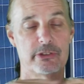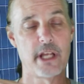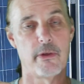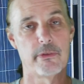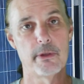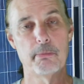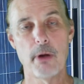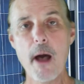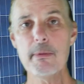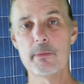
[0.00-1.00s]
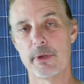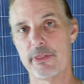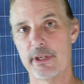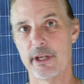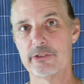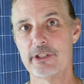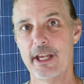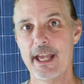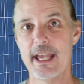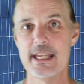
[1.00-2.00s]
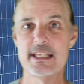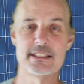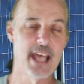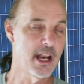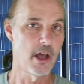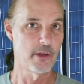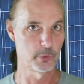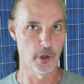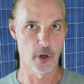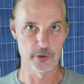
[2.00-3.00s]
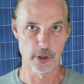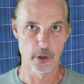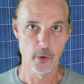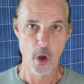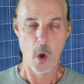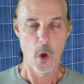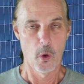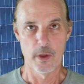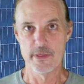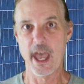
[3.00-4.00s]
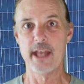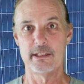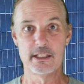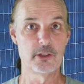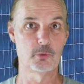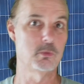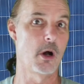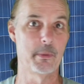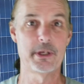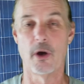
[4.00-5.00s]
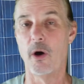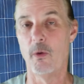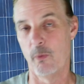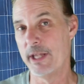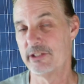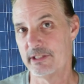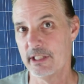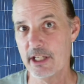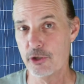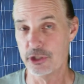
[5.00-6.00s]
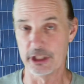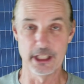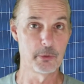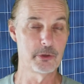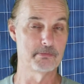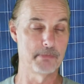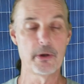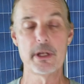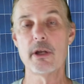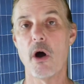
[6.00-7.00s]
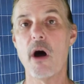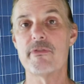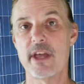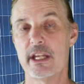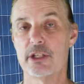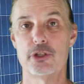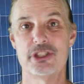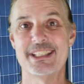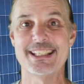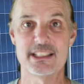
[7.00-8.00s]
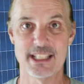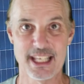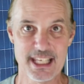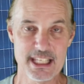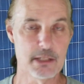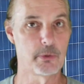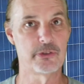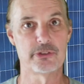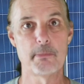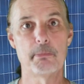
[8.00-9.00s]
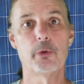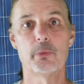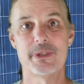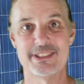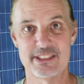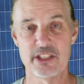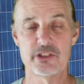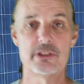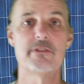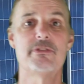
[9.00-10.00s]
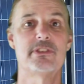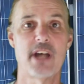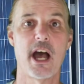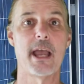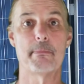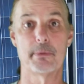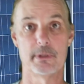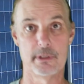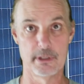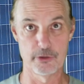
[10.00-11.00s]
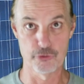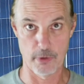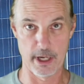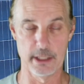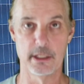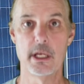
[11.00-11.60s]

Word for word: Now, the problem with this is that, as we all know, that is what we call wasting energy. It was burning off that energy into heat with simple resistive type drain.